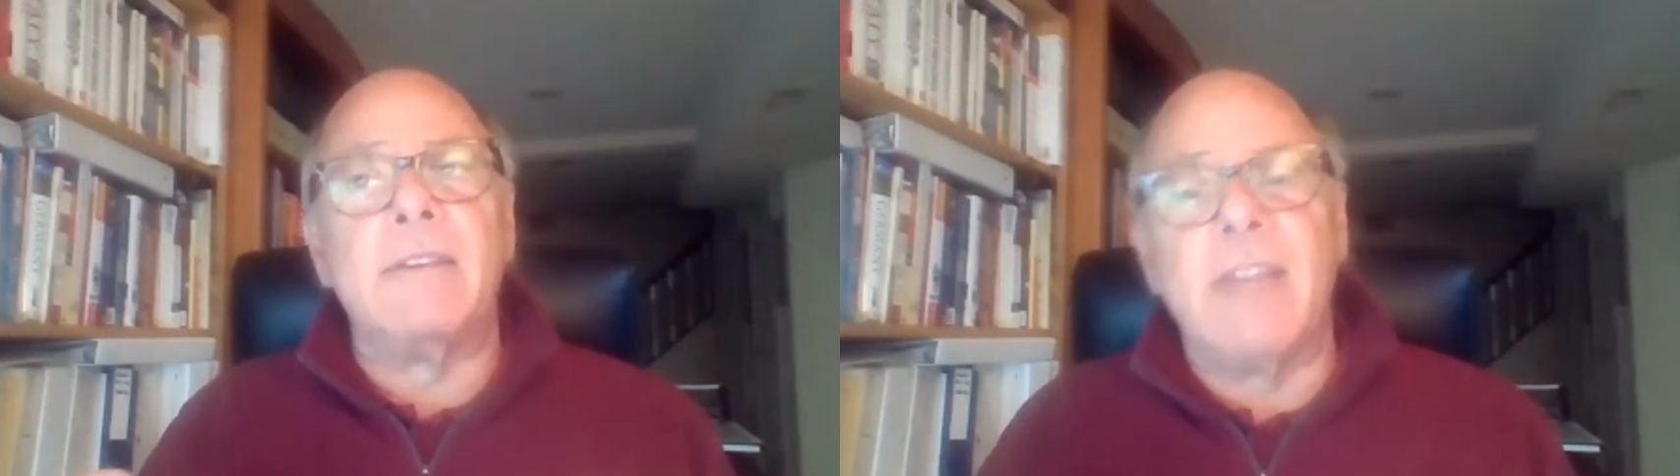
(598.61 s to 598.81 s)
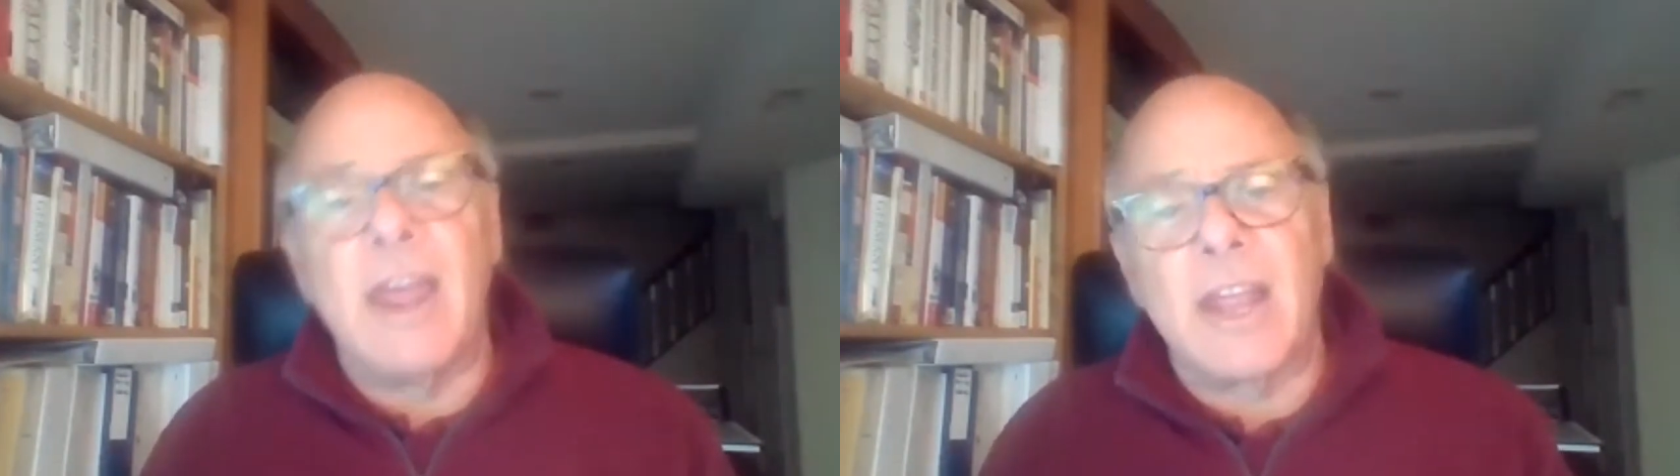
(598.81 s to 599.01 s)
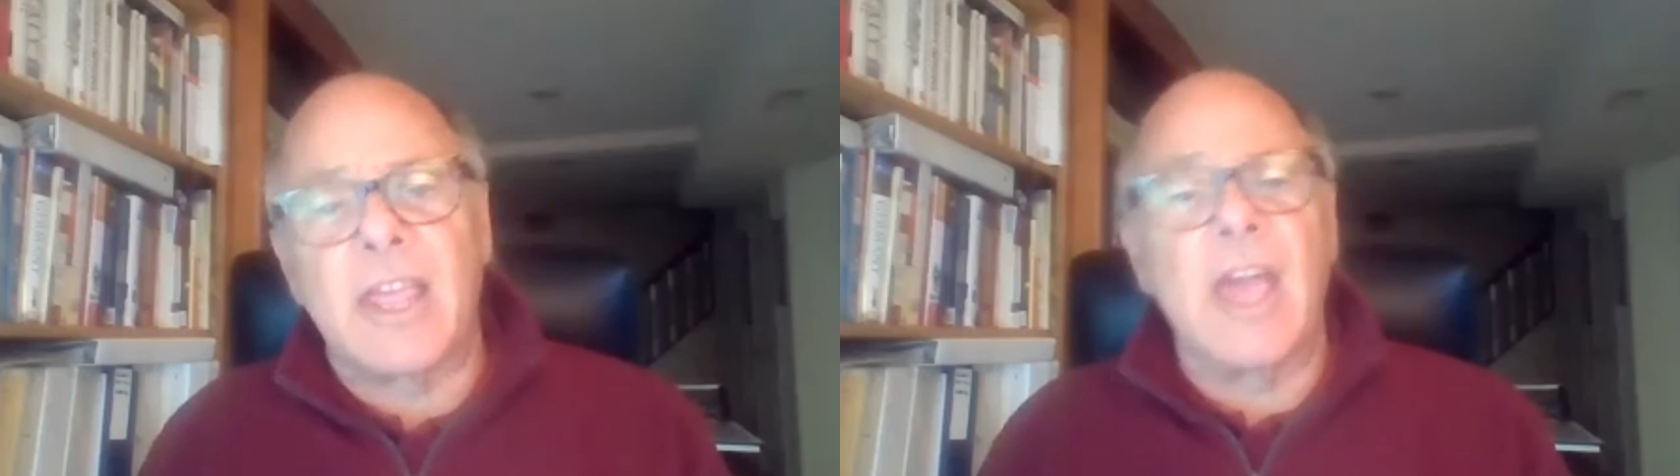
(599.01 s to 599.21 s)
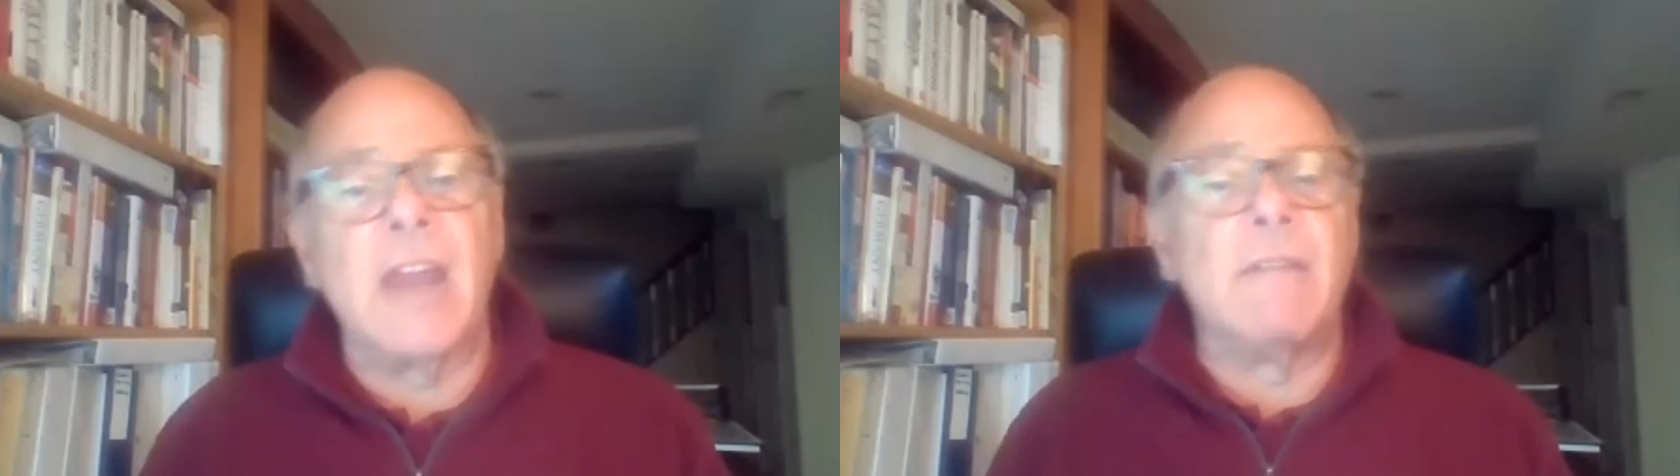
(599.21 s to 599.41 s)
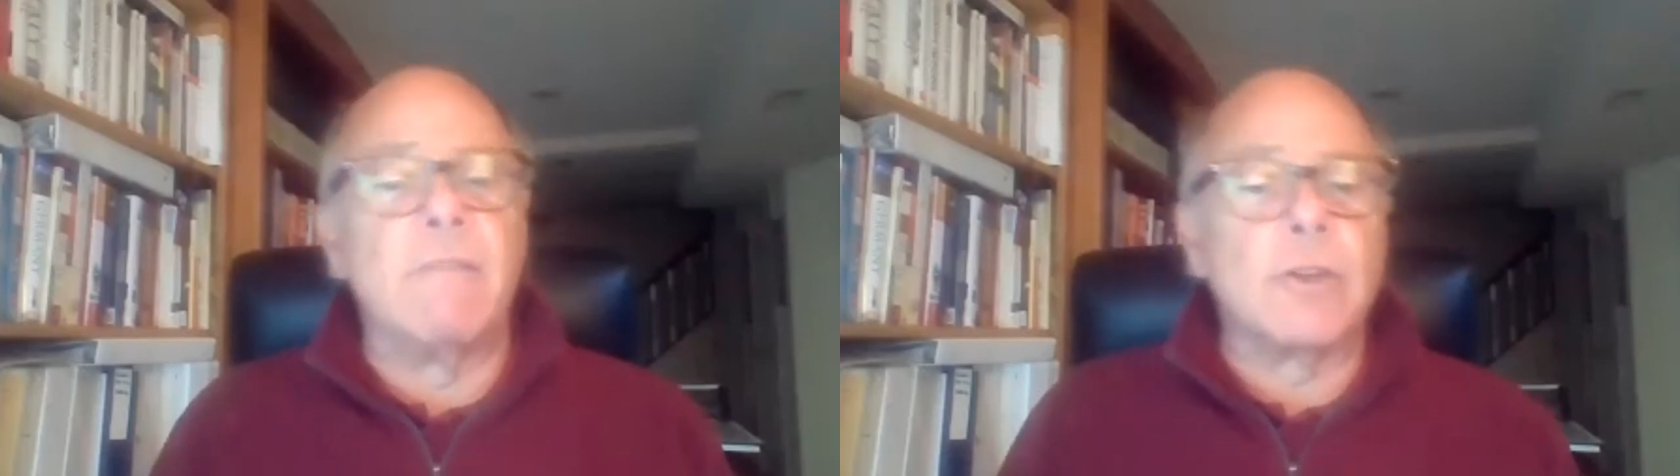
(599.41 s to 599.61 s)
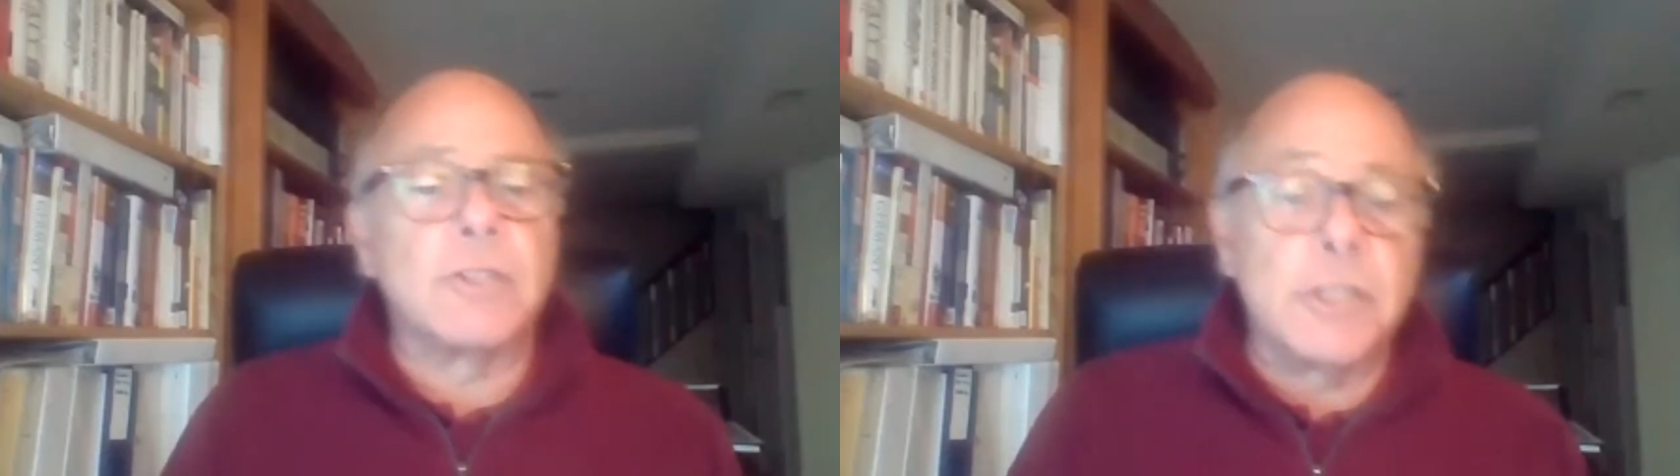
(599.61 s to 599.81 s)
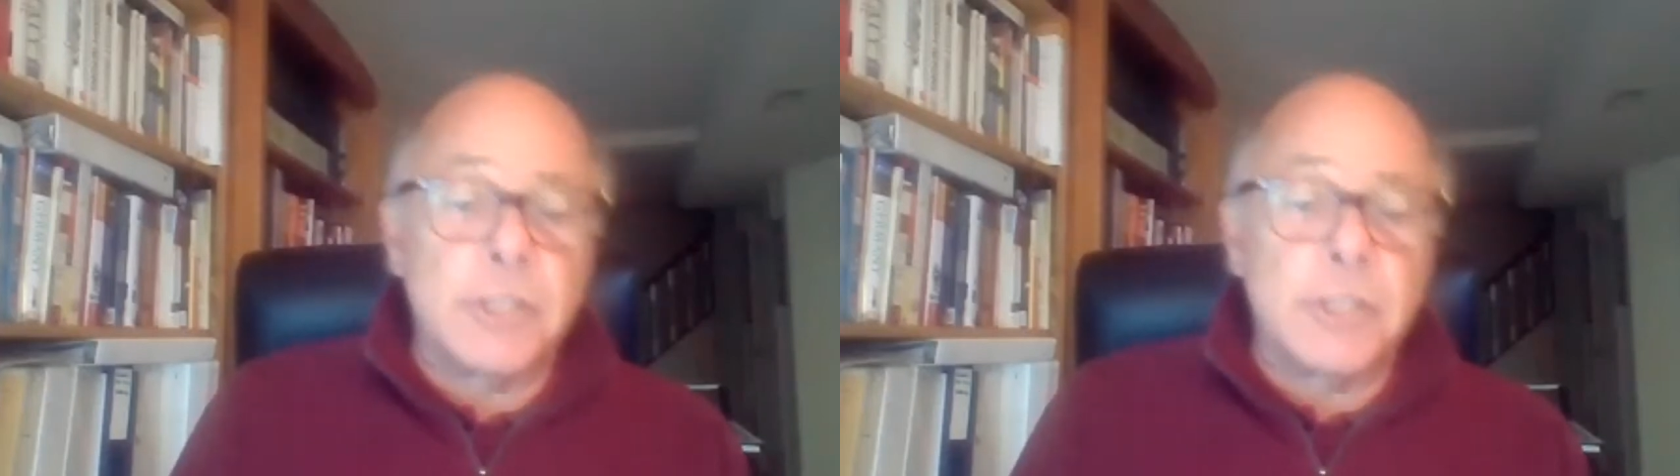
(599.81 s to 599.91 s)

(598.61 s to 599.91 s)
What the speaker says: dedicated versus